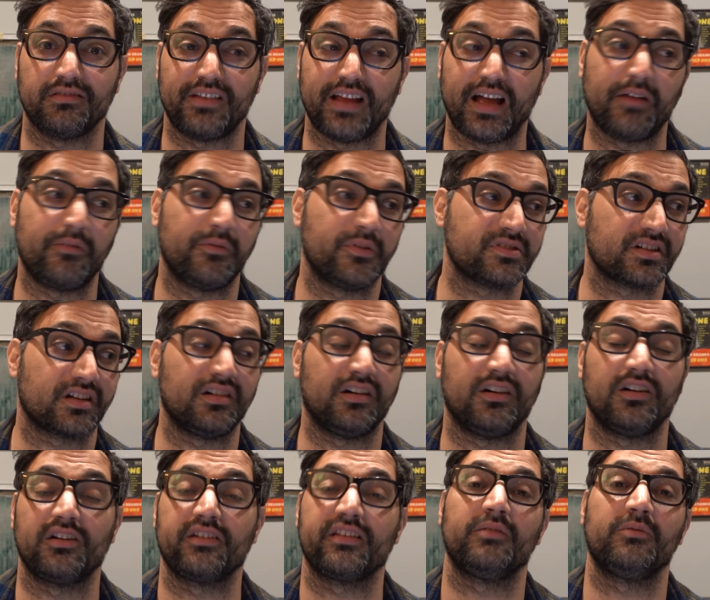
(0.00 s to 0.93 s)
That was a
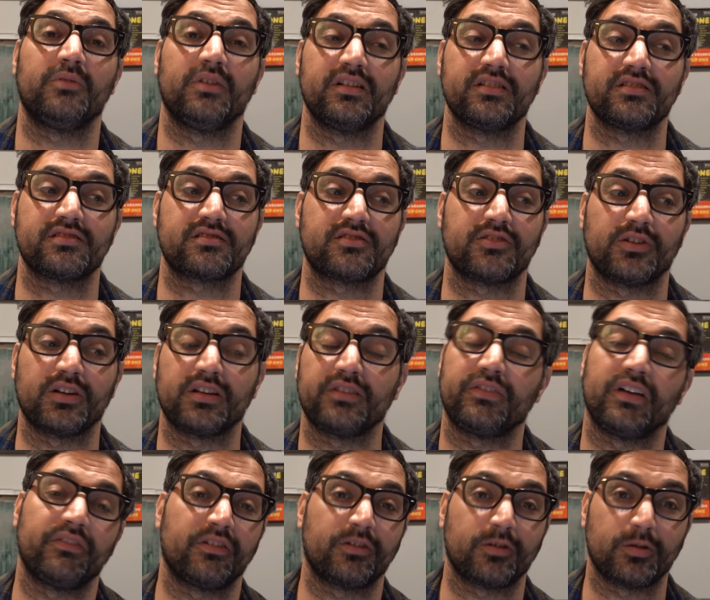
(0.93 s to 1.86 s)
car that was
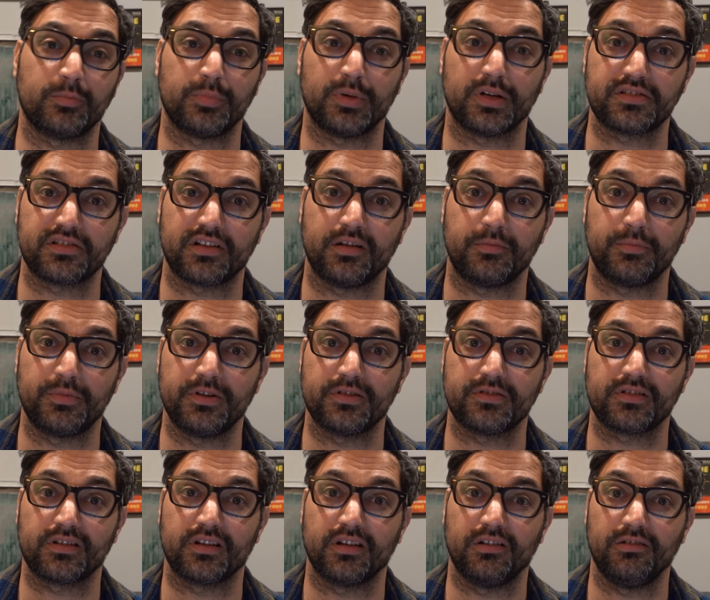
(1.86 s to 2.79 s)
$3,500 a couple
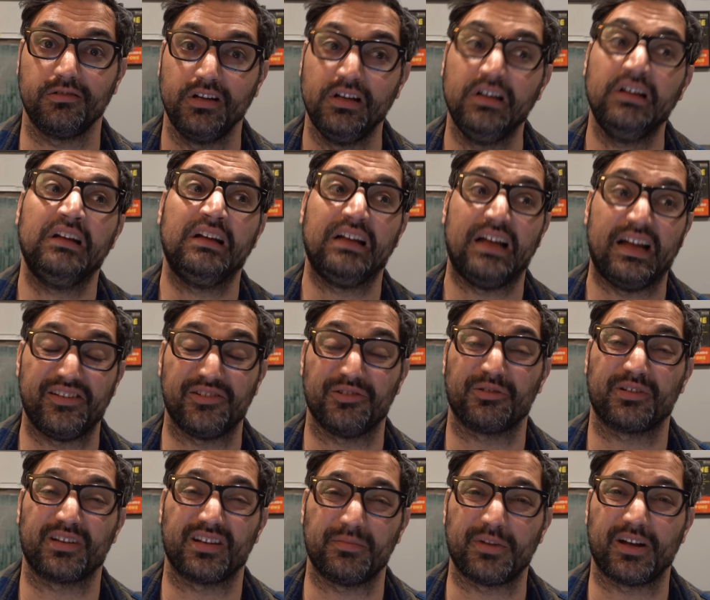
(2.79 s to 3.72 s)
years ago, and you're
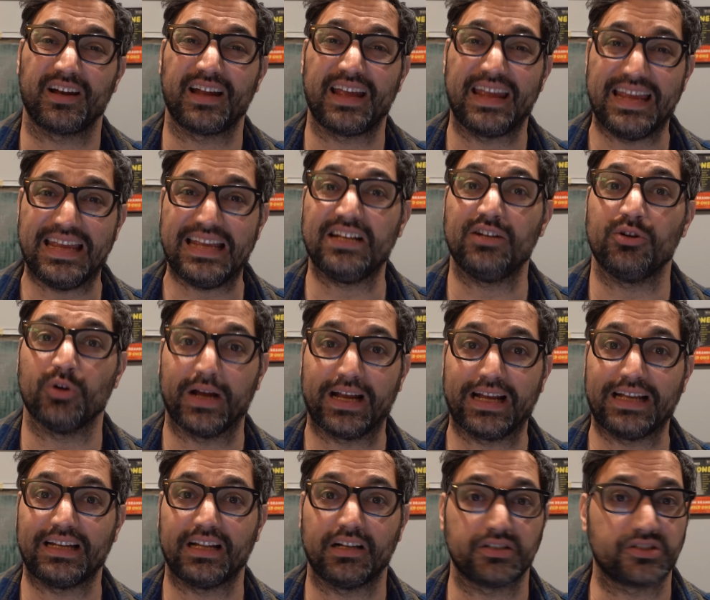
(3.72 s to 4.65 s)
looking at about
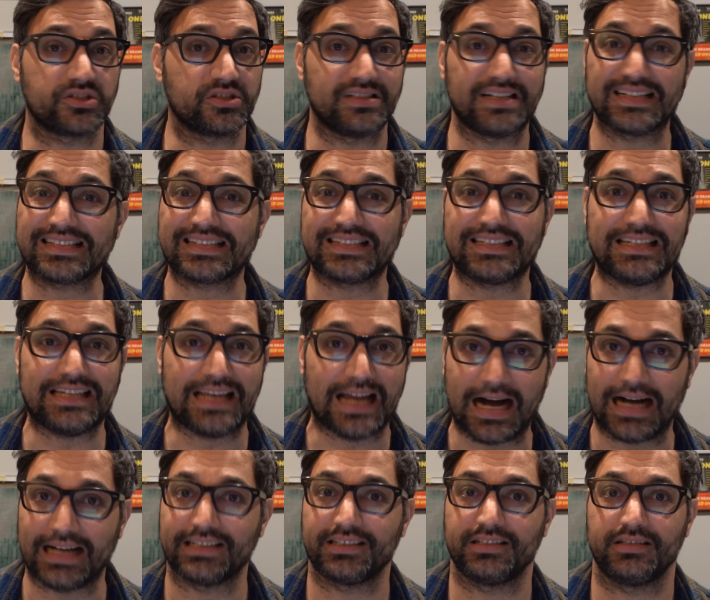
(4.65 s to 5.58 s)
$8,000 now. So that's
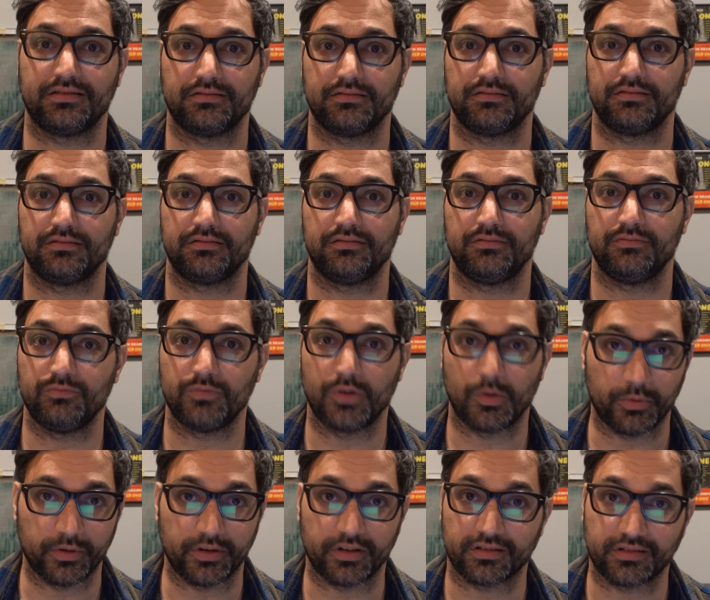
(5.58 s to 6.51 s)
not
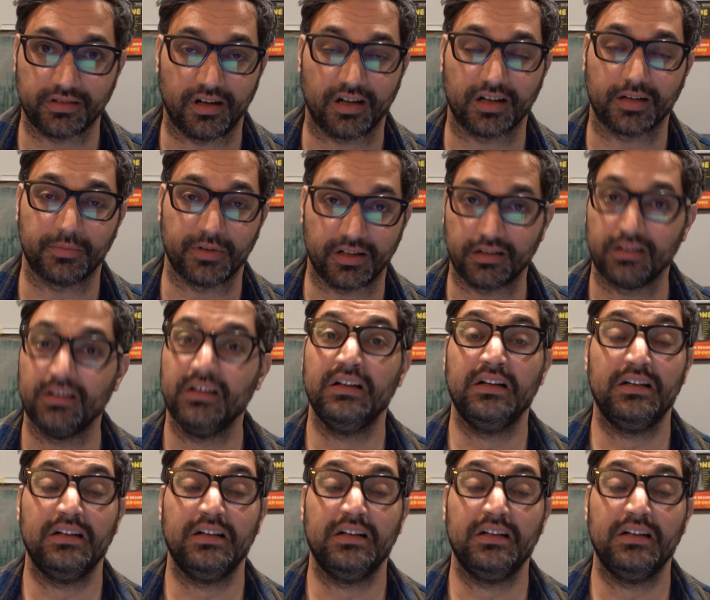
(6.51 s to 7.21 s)
what we're here to talk about.